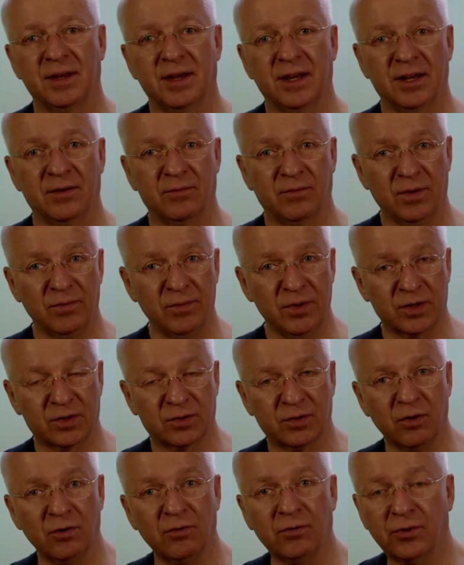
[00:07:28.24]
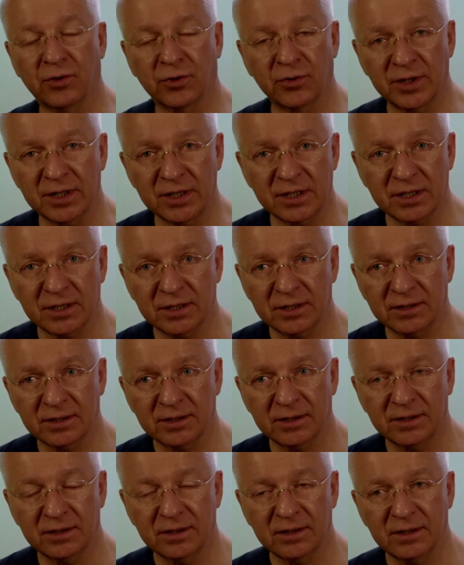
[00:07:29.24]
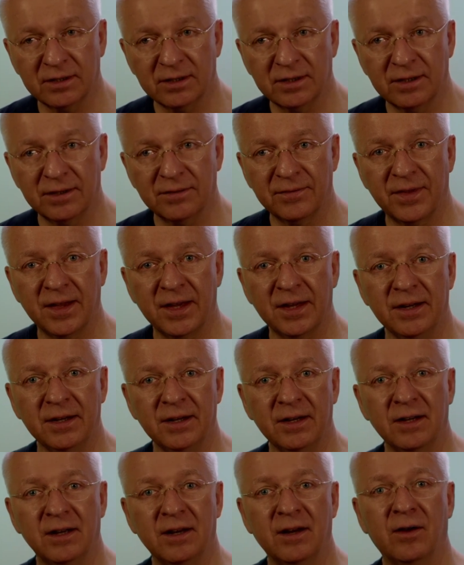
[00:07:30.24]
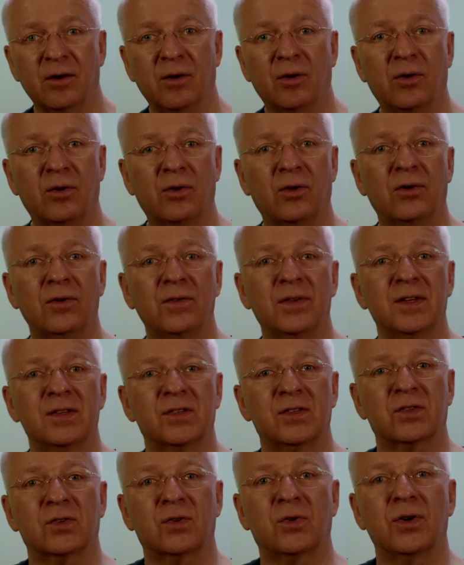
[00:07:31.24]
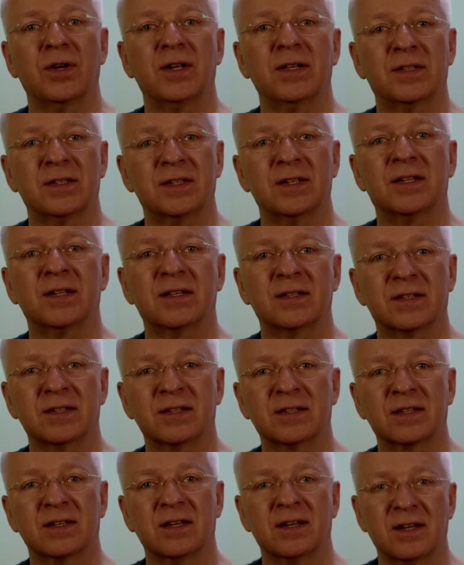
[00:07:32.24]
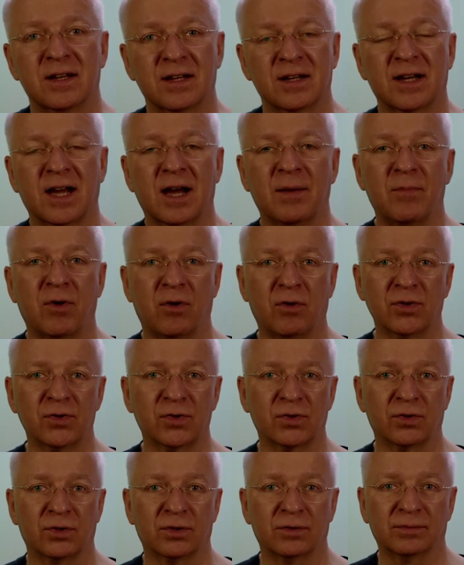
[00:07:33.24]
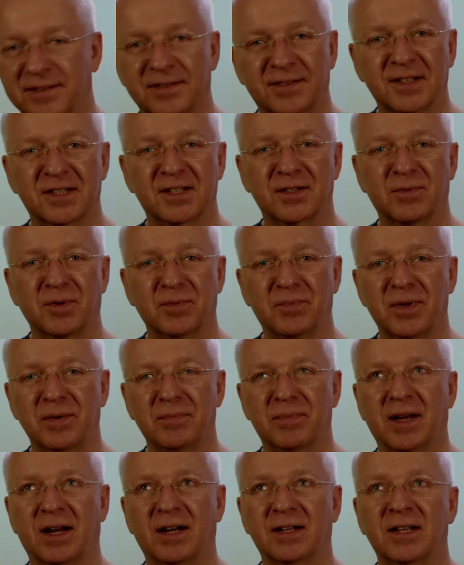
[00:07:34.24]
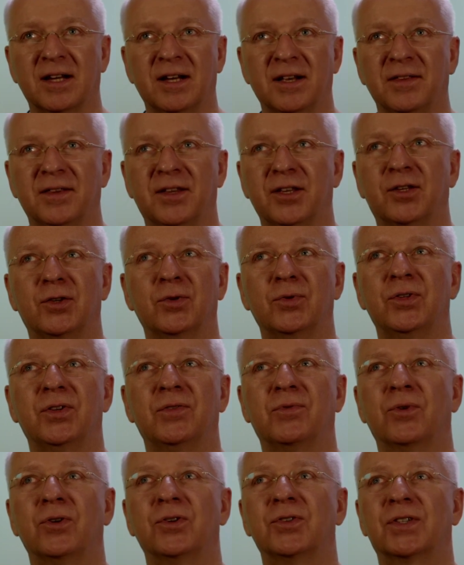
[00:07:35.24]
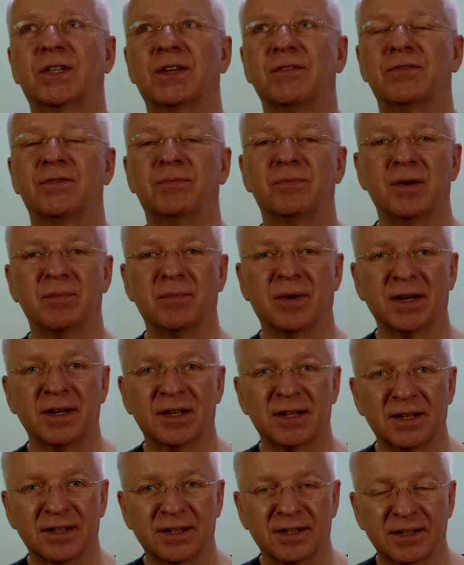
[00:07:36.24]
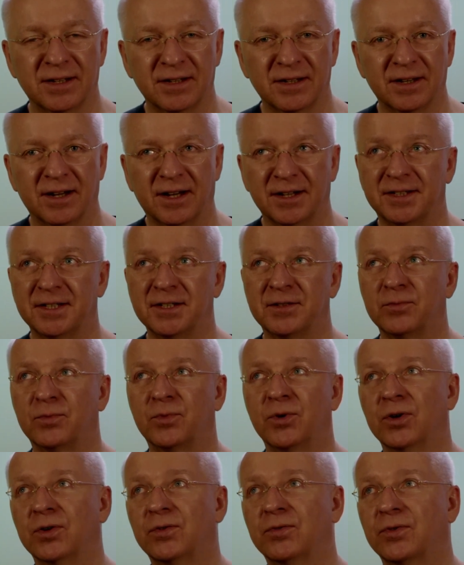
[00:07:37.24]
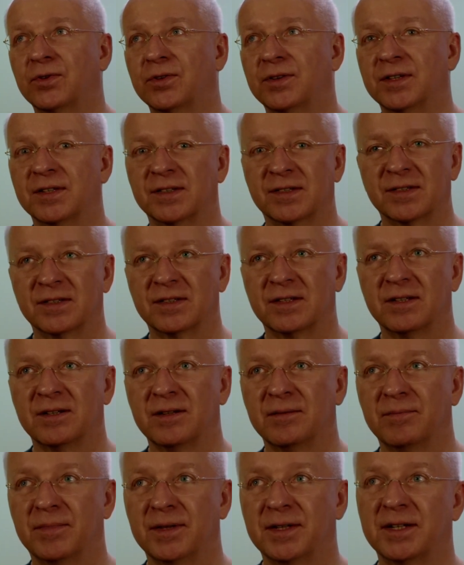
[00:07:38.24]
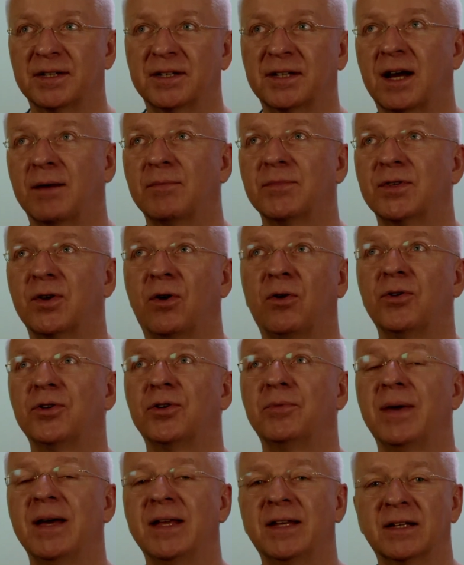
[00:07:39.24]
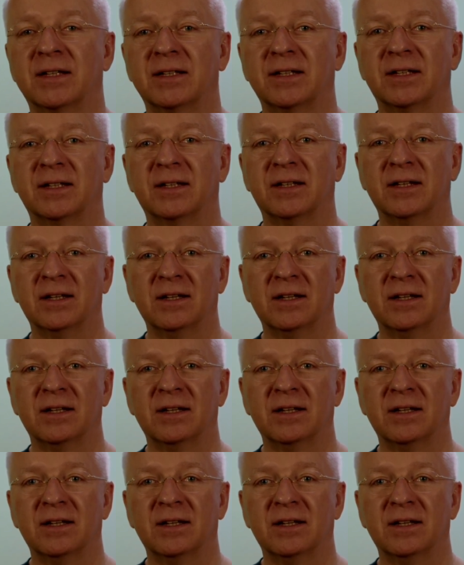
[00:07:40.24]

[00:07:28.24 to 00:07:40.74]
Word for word: And when we go for it, then all these coincidences come also. This is what people are. The universe gives me money. I didn't work for this, but it comes automatically.